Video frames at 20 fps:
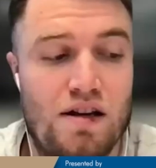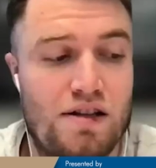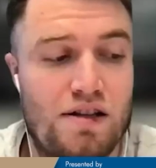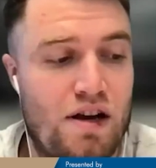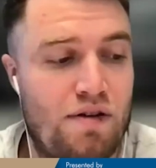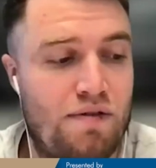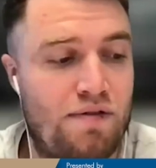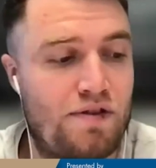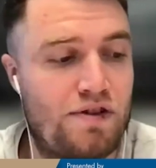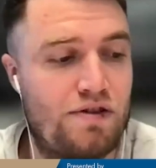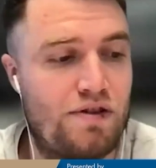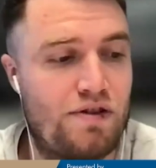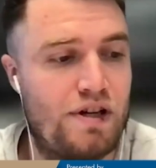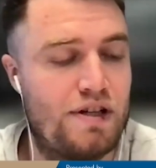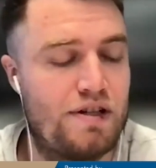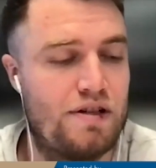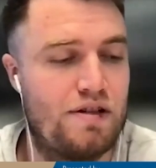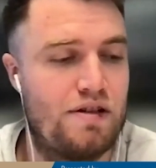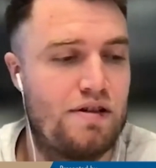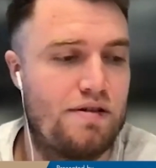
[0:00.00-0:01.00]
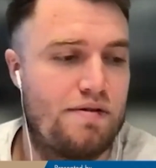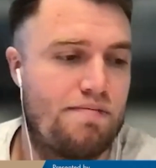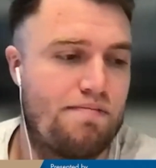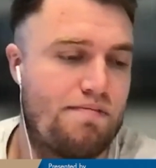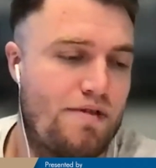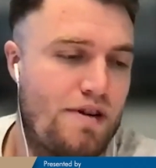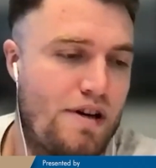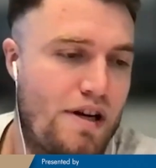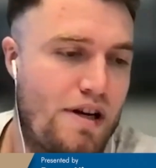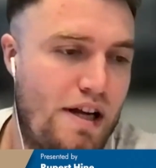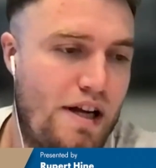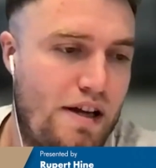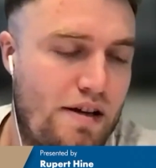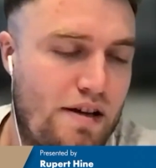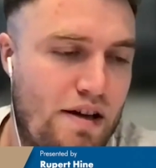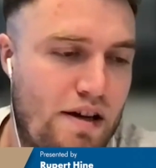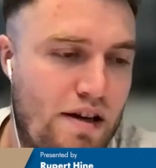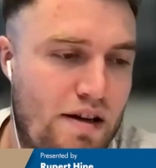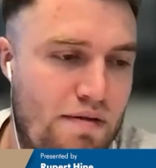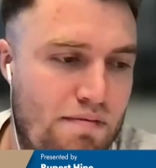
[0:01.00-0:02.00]
Selfish reasons, really.
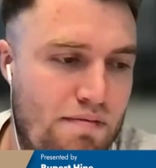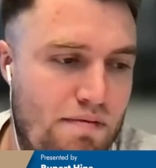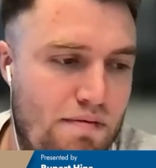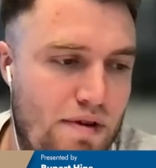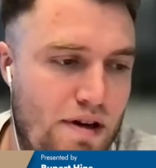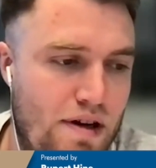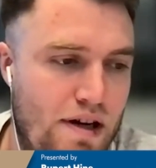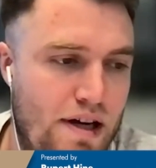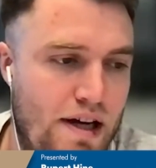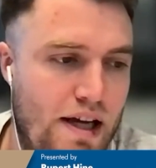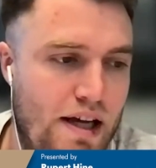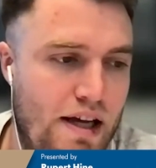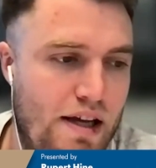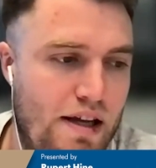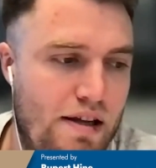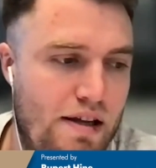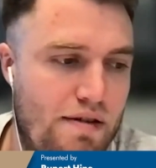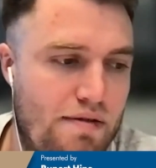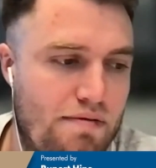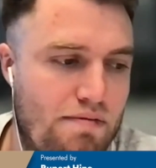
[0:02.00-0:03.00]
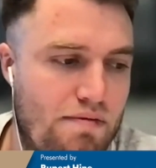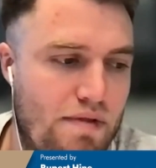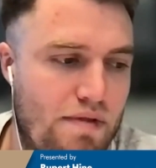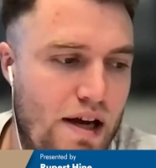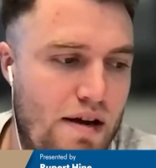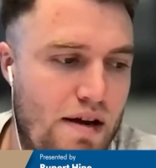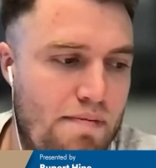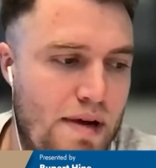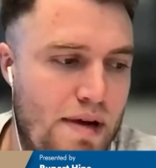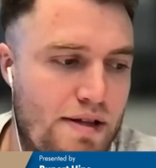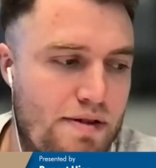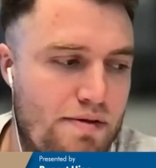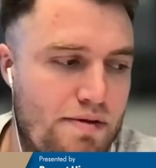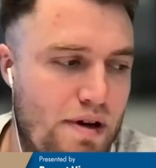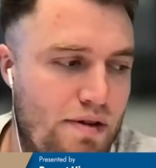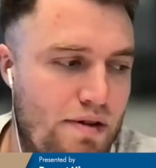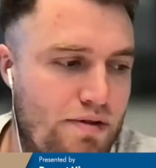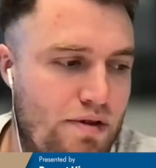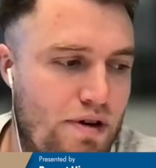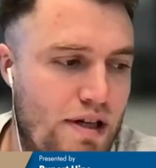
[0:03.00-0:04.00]
I hit a mental
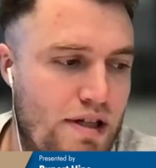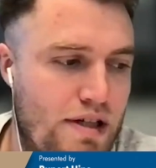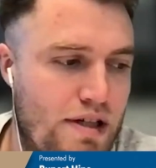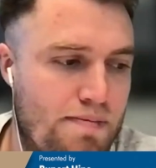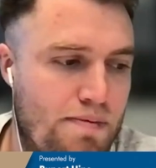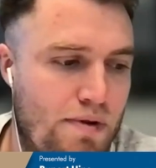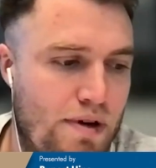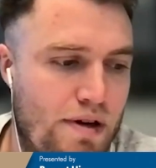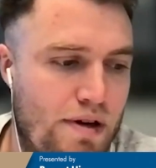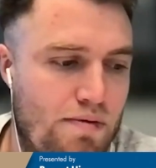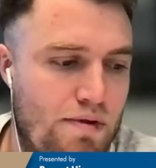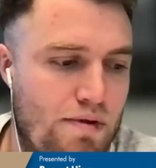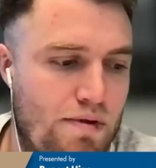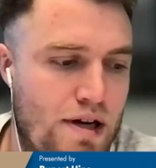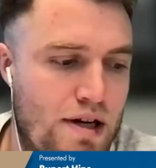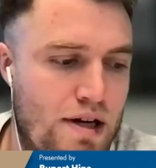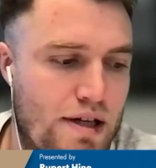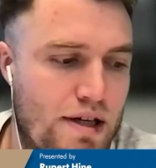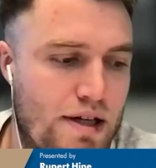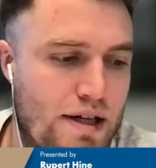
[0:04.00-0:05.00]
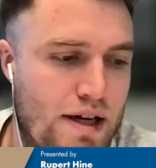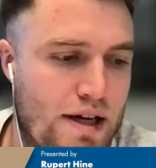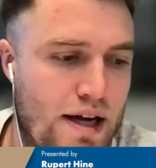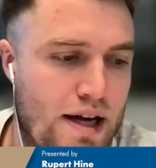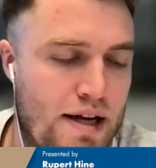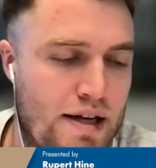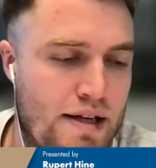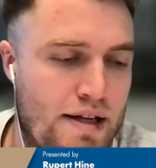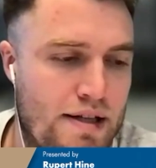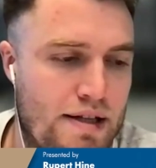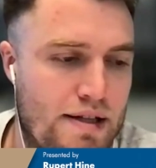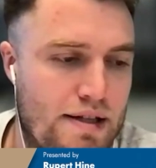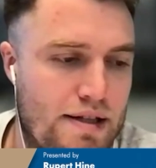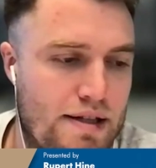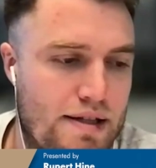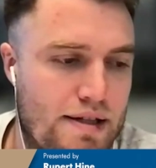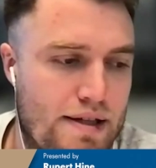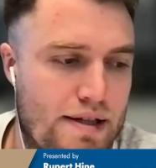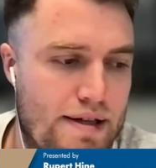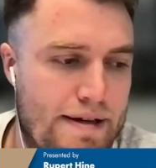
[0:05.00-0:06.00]
health crisis point at work and
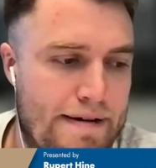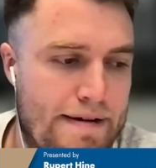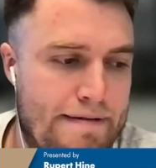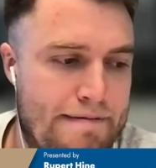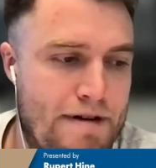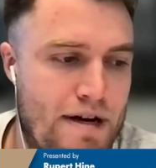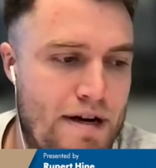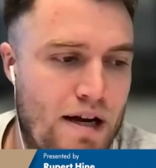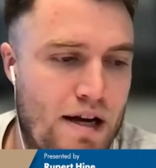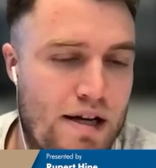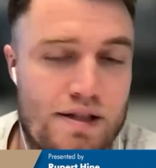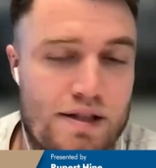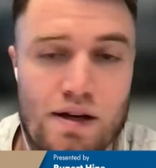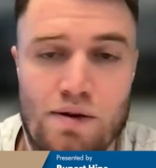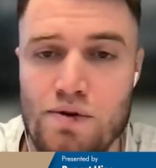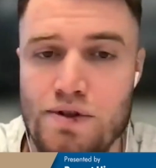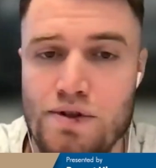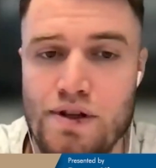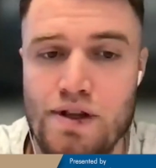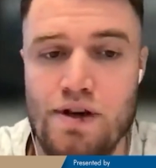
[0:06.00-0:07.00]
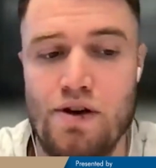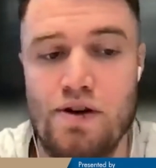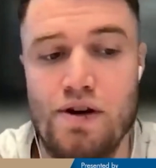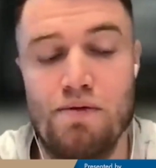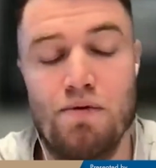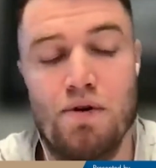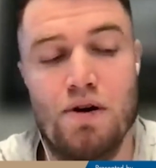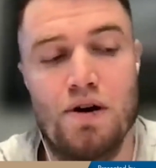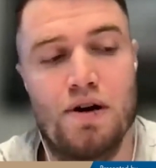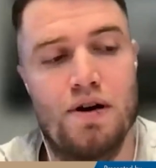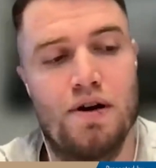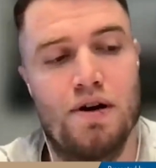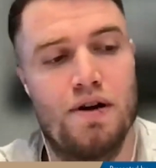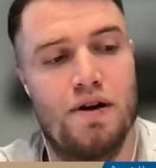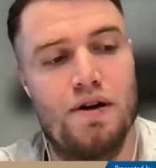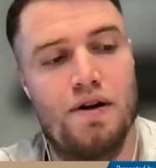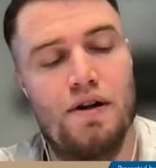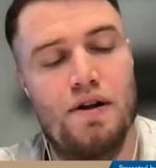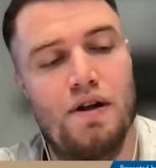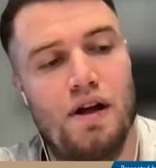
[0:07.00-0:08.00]
realized I wasn't the only
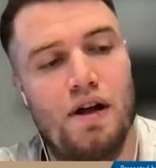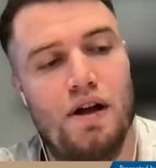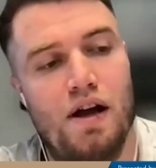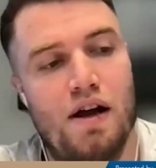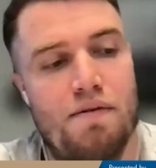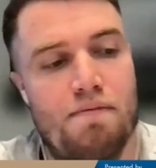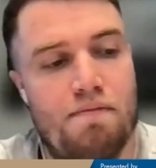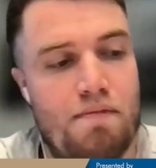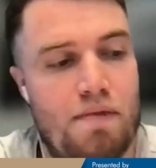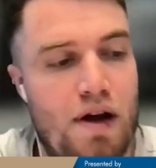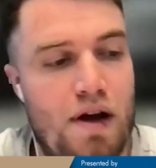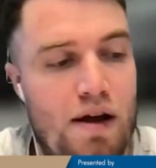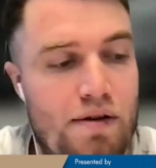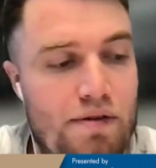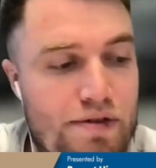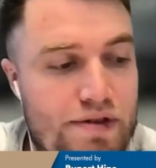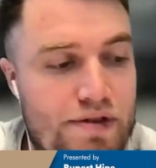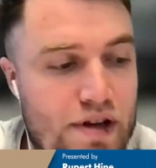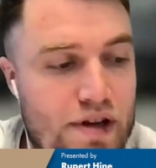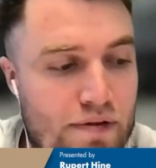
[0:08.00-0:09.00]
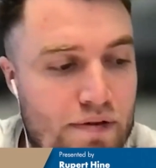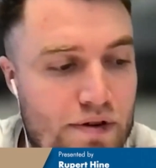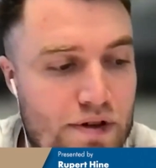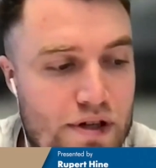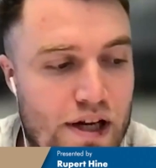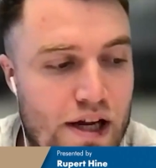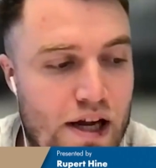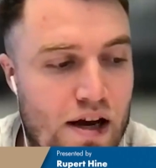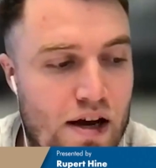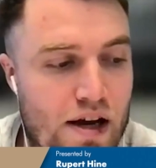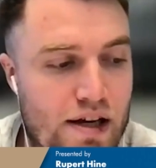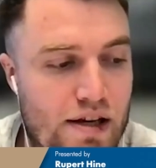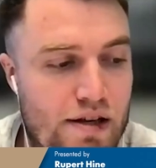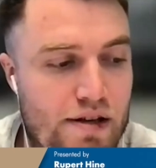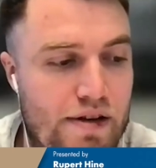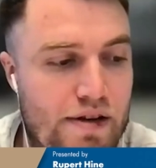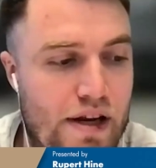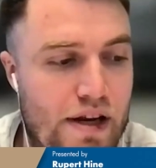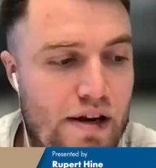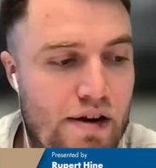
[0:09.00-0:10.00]
one. And selfishly, I
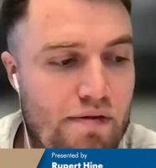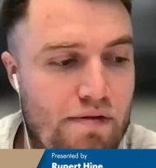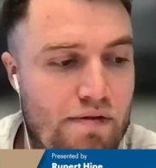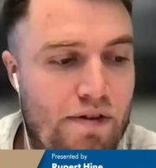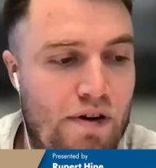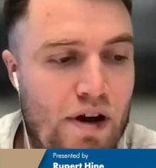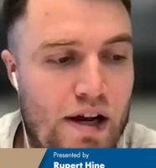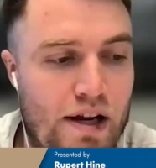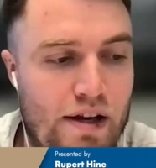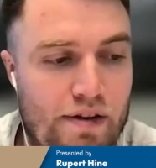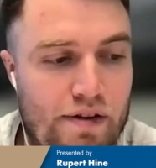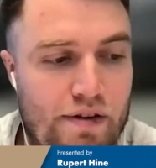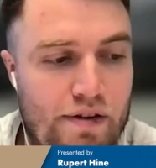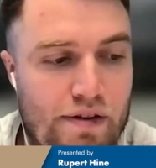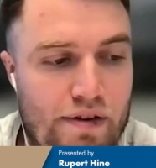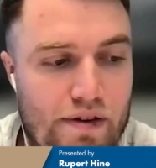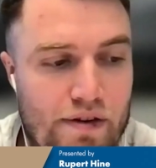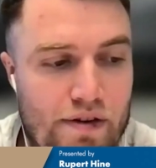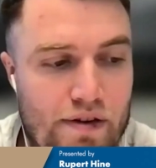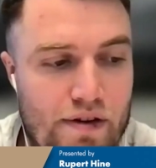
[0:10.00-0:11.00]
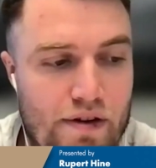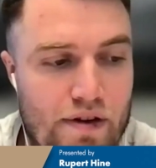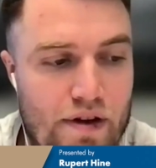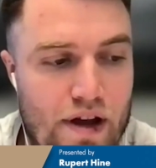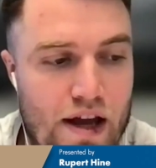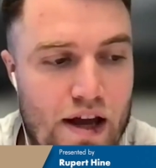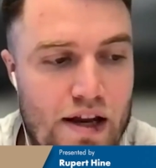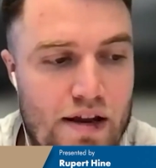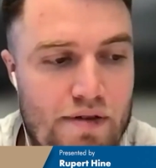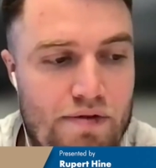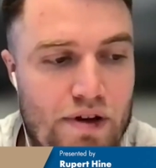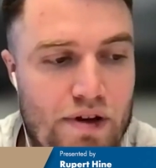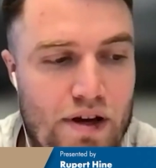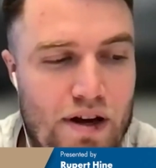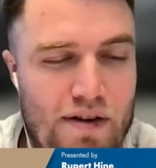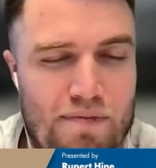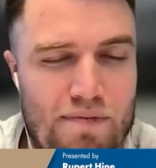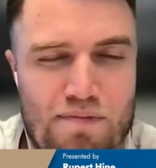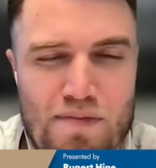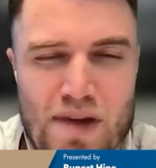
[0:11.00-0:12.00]
didn't find any of the
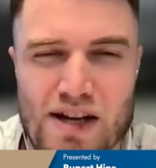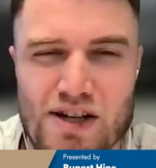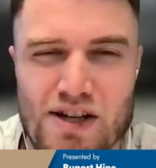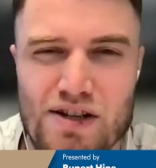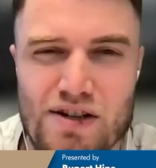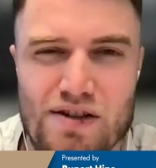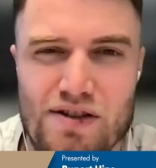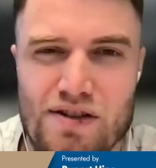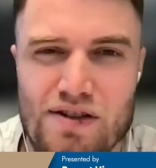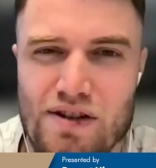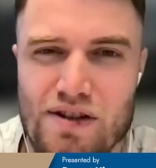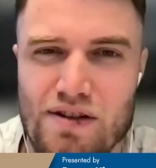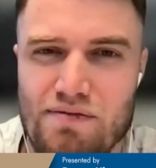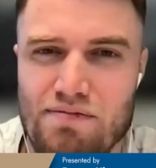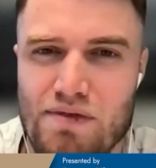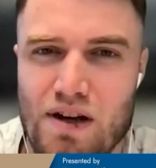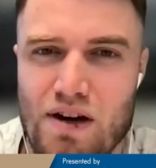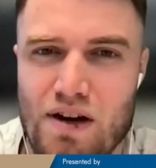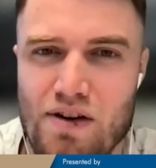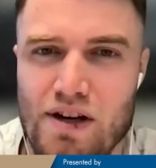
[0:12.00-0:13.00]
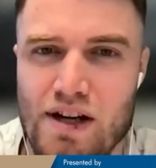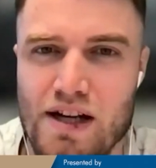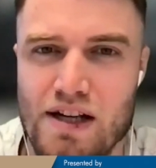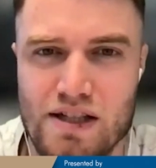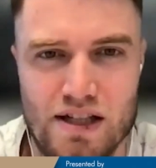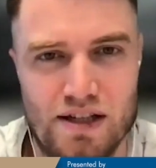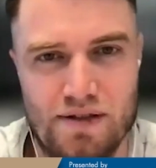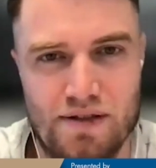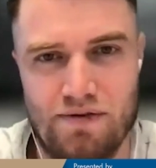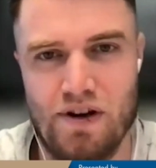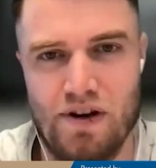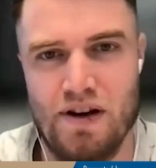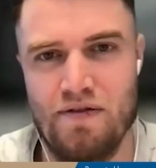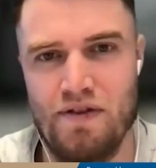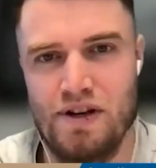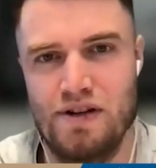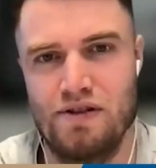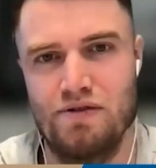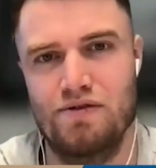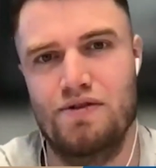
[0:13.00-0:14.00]
kind of measures that currently exist for
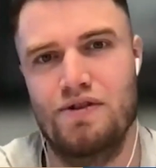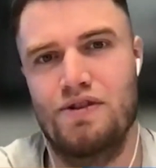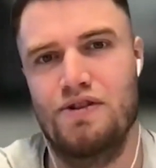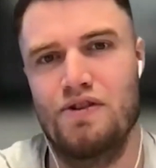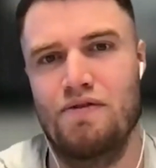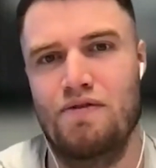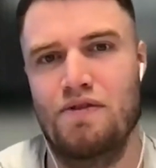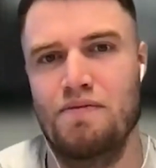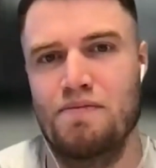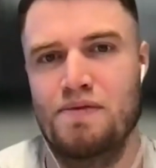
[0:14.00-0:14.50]
individuals to do it for